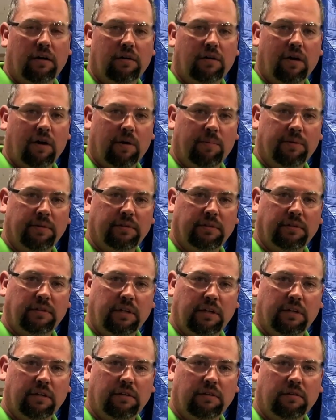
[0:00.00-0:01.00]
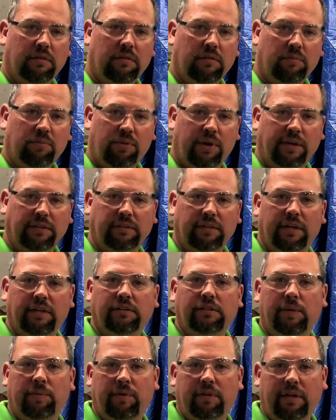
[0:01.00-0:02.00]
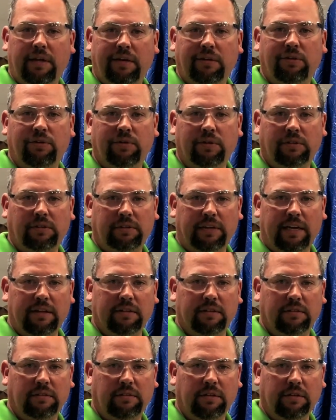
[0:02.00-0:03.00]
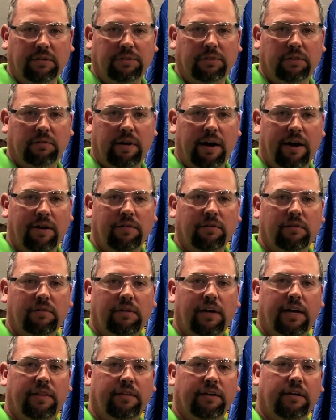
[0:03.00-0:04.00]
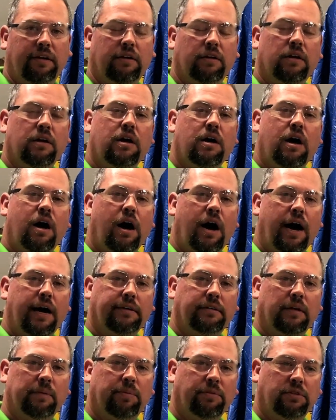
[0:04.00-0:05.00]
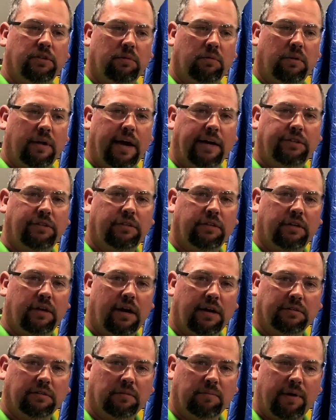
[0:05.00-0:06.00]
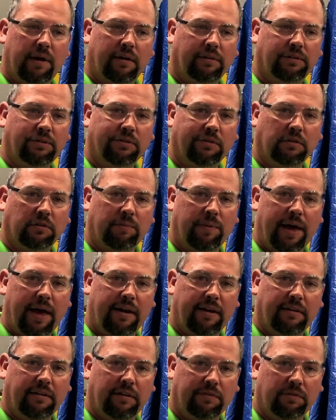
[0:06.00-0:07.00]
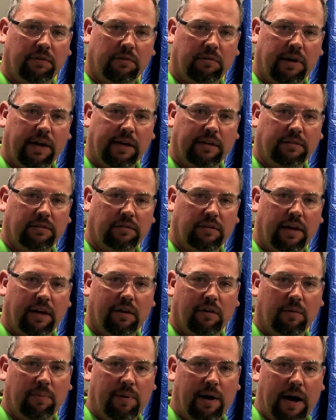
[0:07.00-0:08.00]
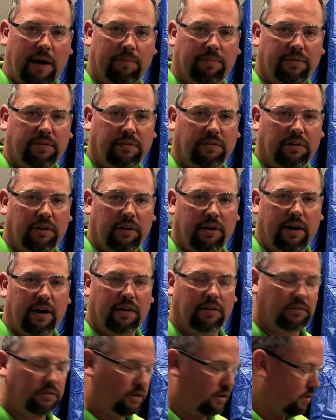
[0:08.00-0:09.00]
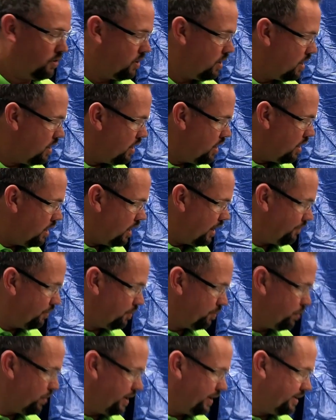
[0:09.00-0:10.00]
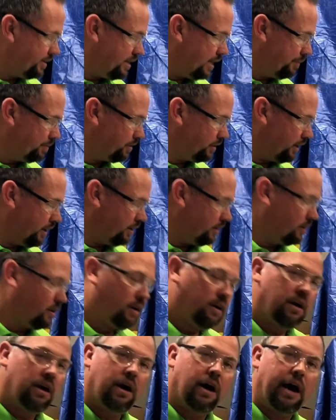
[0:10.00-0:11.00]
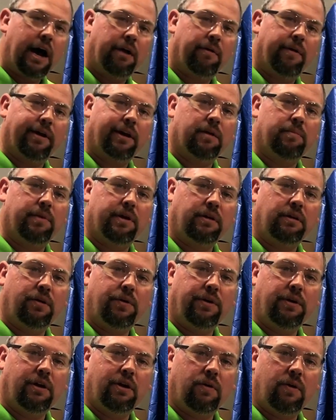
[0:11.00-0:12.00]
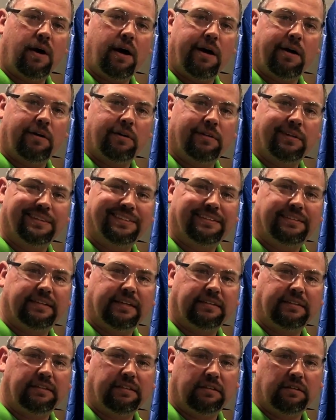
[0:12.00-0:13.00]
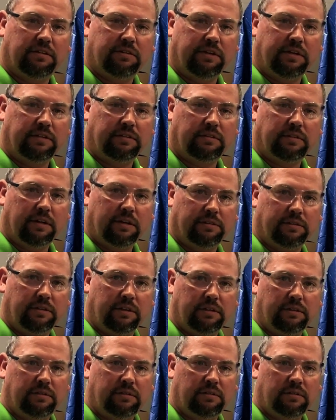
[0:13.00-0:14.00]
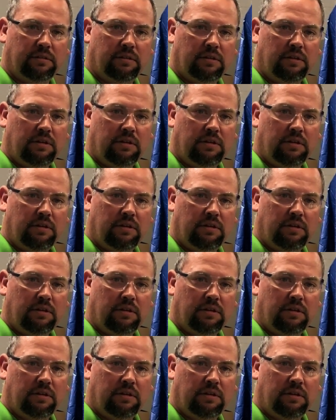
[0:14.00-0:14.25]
carbon steel pressed in typically into a stainless steel surround, and the hot temperature will actually cause the metal to expand at different rates, and it'll pop the center out. So if you're putting tips in, I recommend going no higher than 60 degrees Celsius.